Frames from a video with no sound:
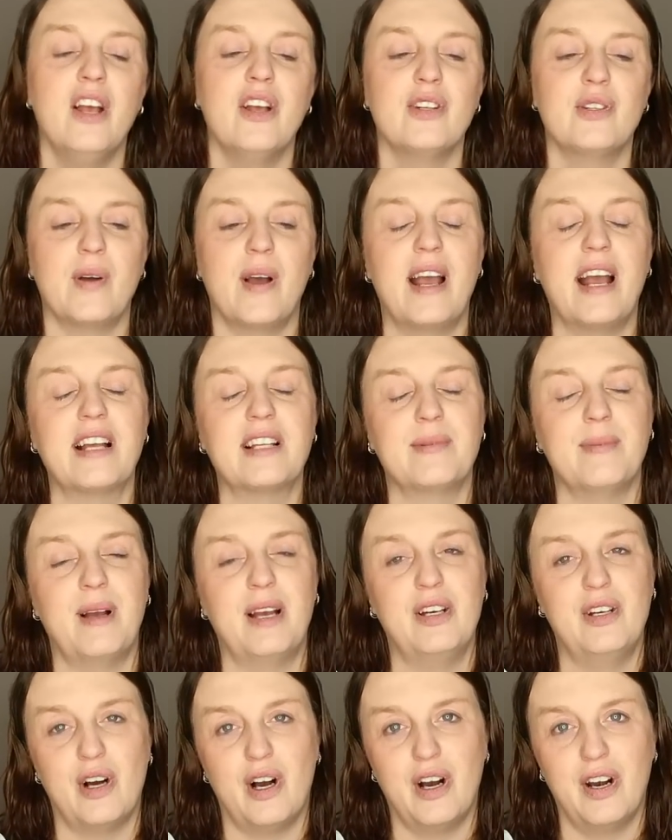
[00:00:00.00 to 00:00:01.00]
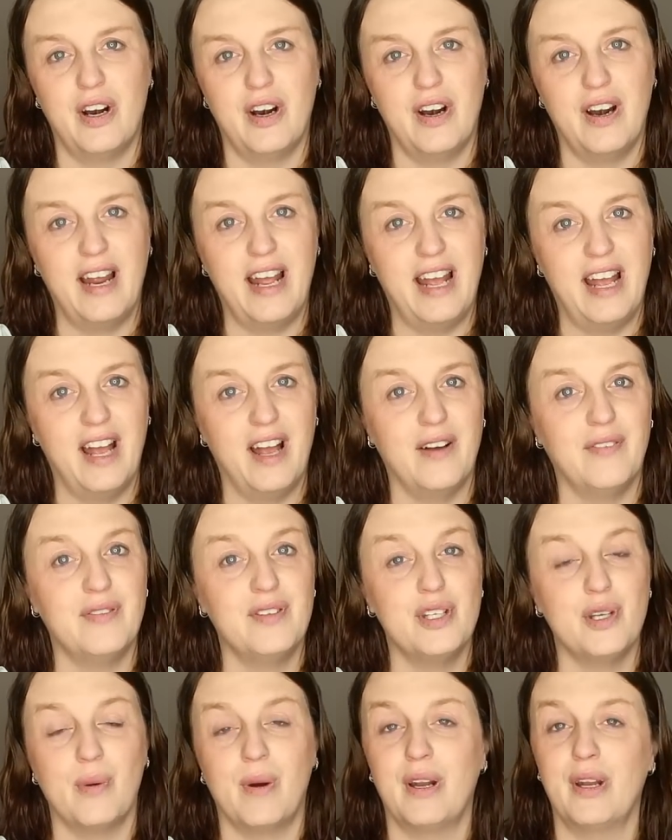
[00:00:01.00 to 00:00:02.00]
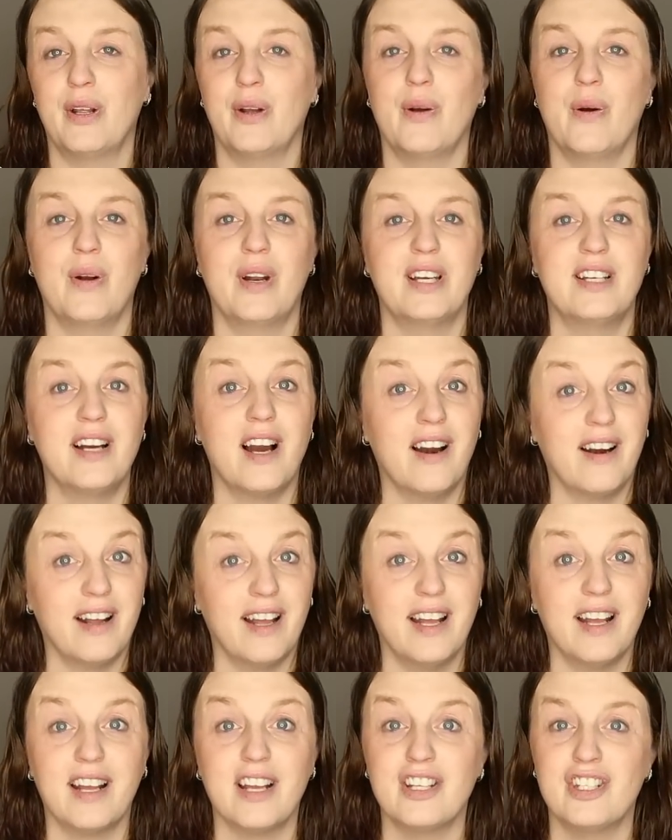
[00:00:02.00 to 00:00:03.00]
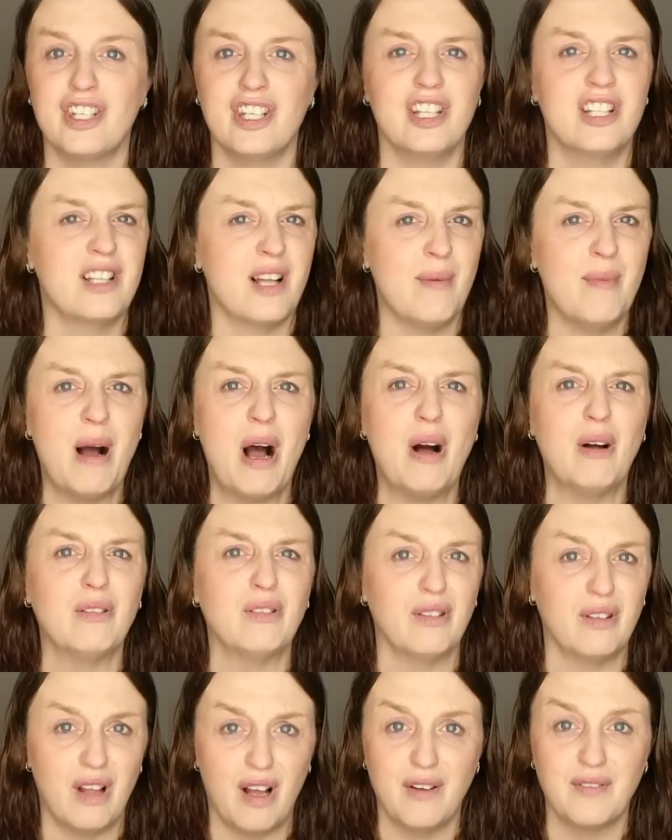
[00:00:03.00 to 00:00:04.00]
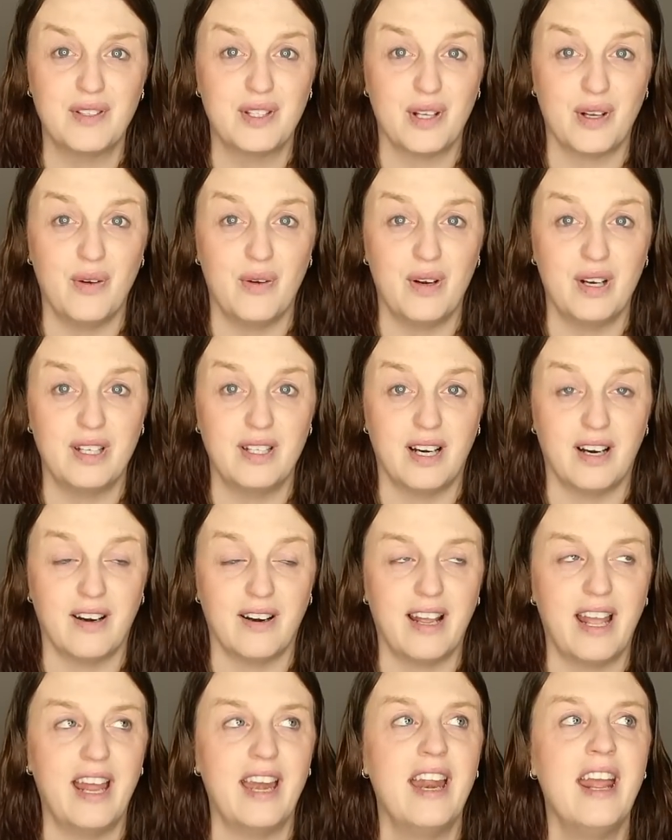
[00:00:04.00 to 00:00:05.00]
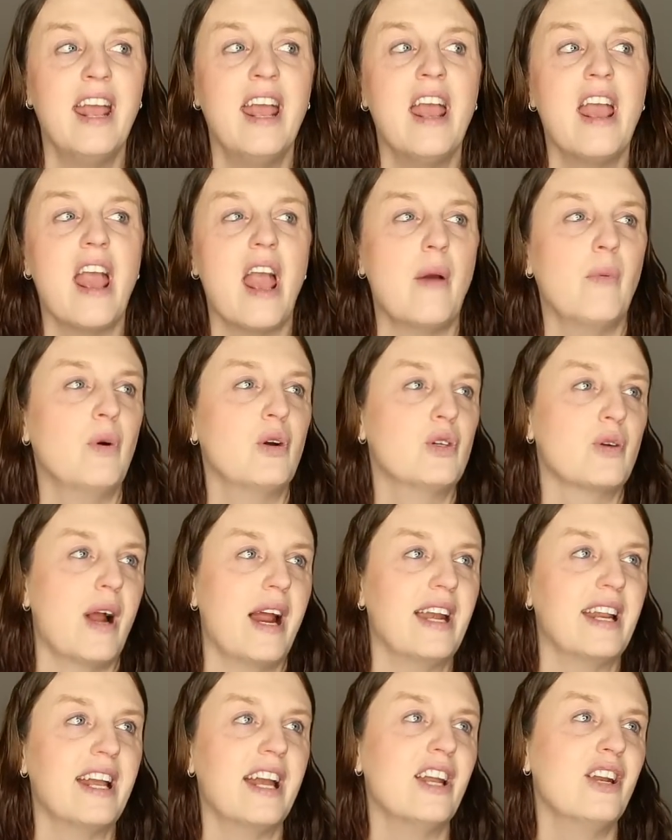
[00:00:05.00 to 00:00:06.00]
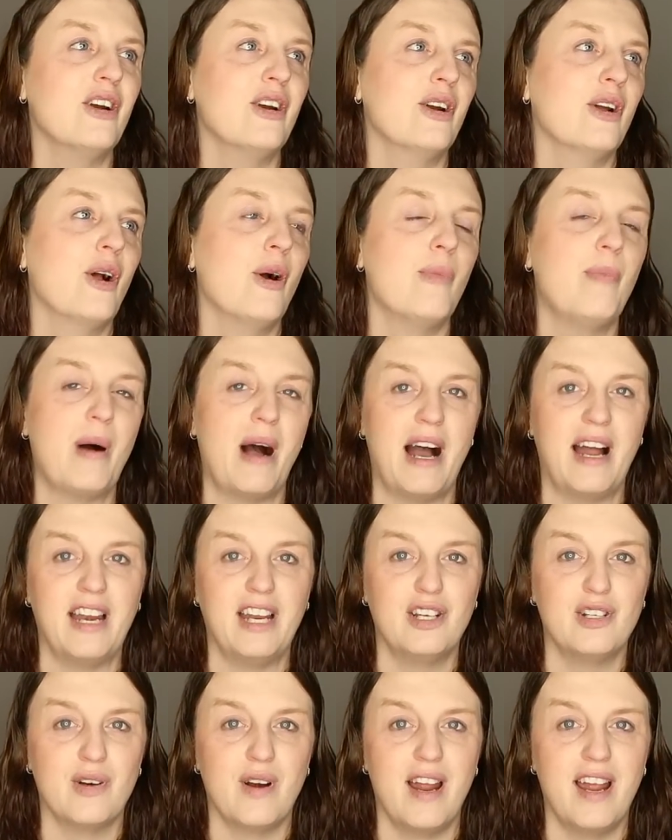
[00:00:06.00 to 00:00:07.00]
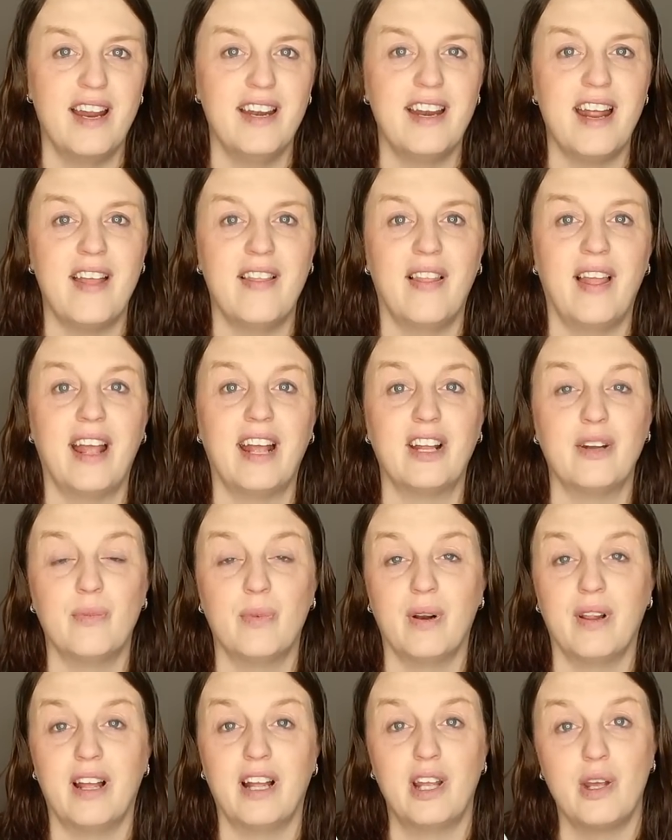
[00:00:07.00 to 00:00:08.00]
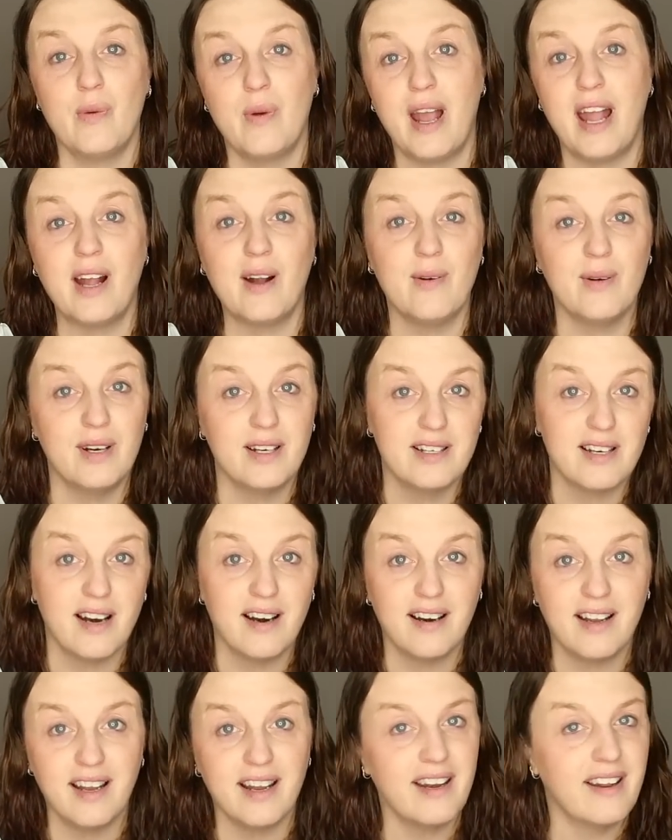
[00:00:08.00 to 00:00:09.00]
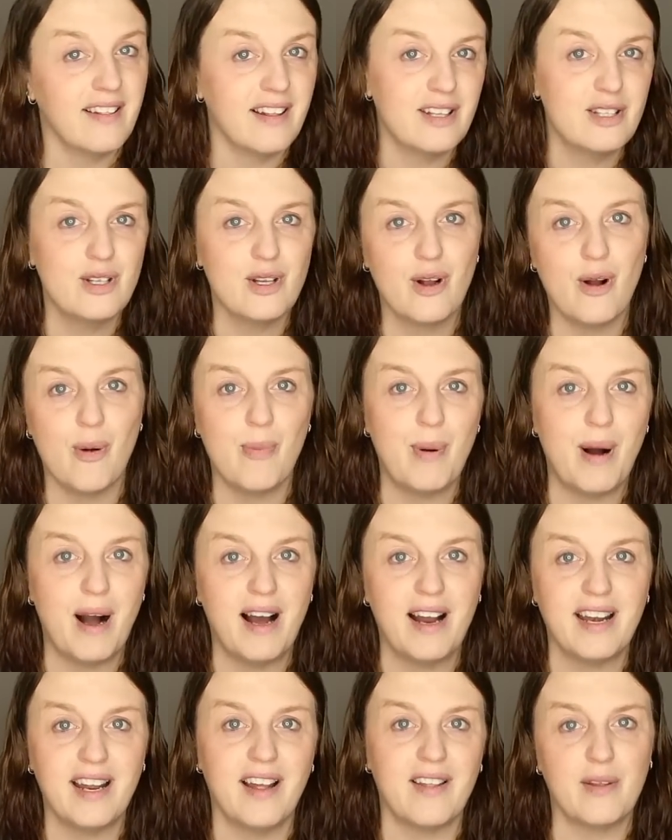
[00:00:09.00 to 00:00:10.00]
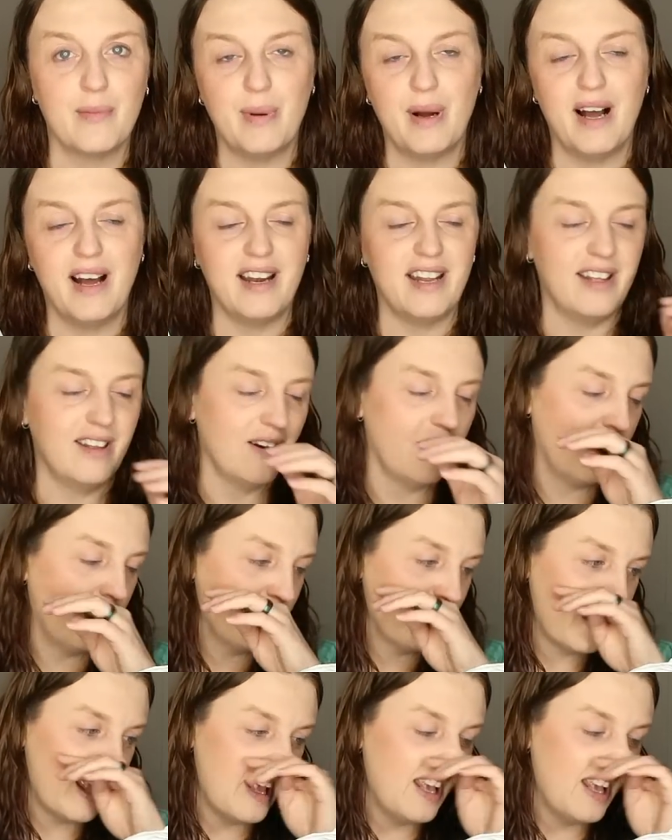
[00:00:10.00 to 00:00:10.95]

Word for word: So I asked my daughter if she wanted to go to Target, because she somehow loves to go to Target, and we're trying to get her to go potty train, and like, we're like, you can't go to Target unless you go potty on the potty, you know?